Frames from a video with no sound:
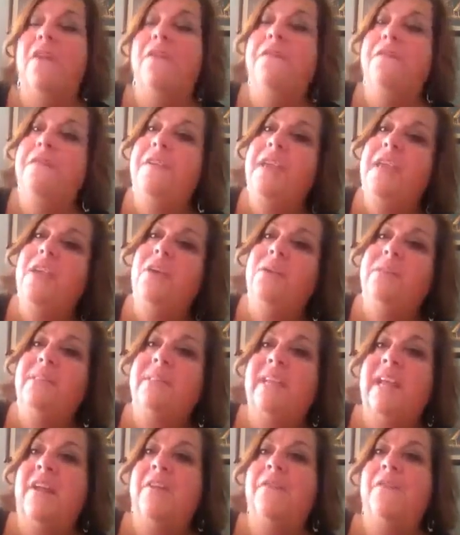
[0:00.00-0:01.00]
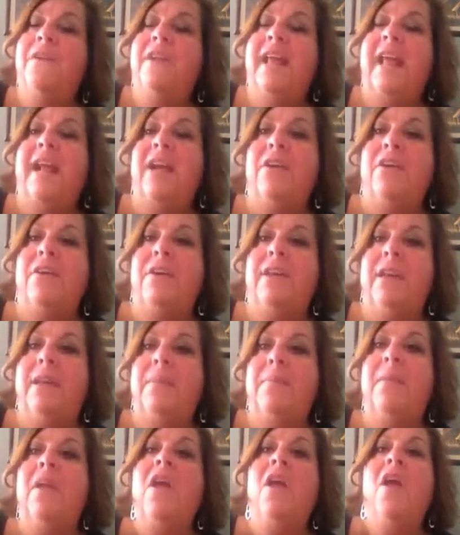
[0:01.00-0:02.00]
a fear could stand for an
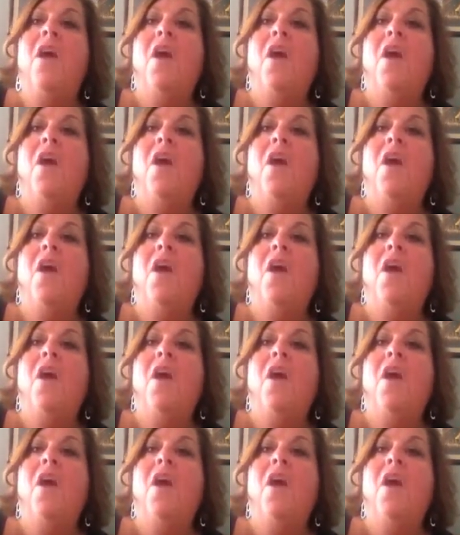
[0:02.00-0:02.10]
acronym